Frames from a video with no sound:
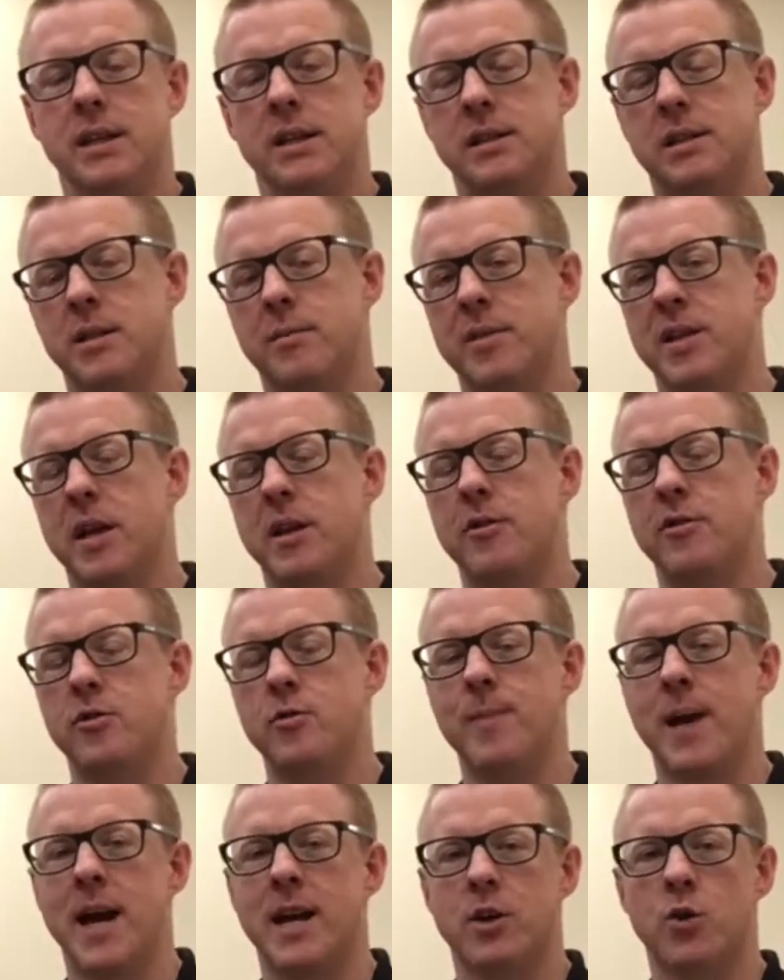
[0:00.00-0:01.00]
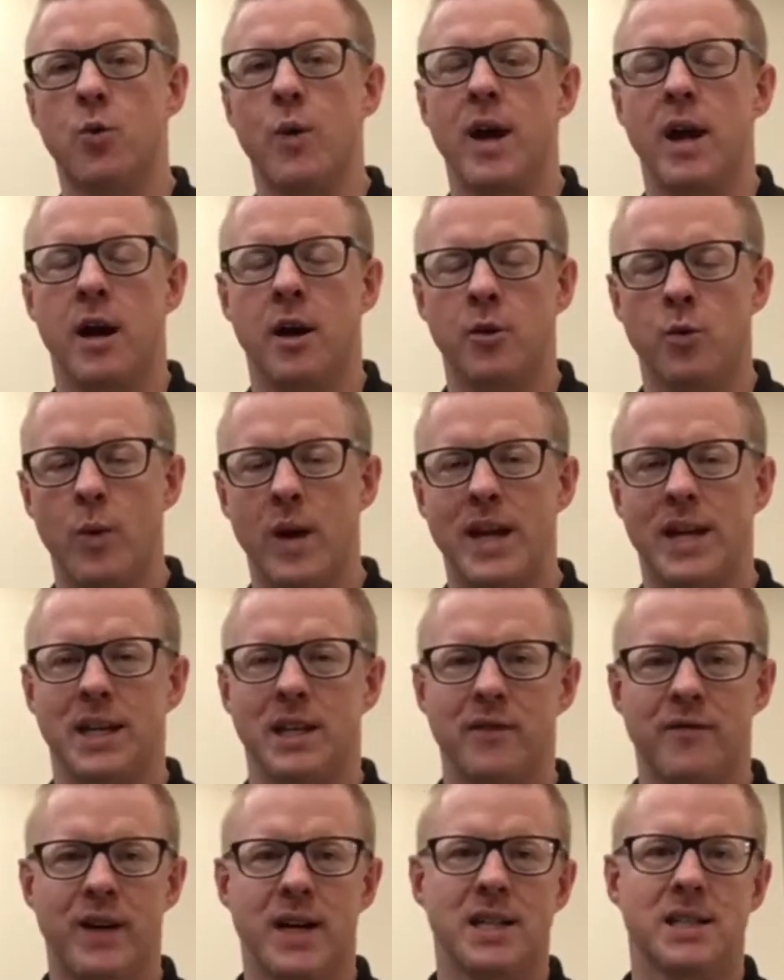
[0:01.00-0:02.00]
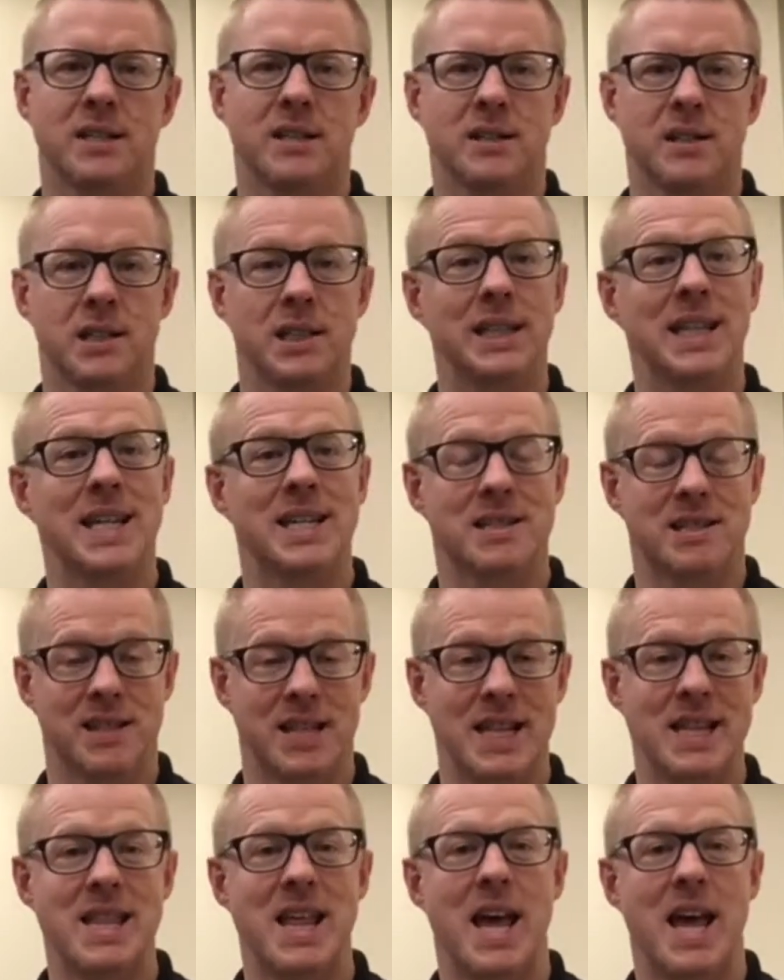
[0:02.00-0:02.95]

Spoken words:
Some of the other pneumatic unweighting devices, less than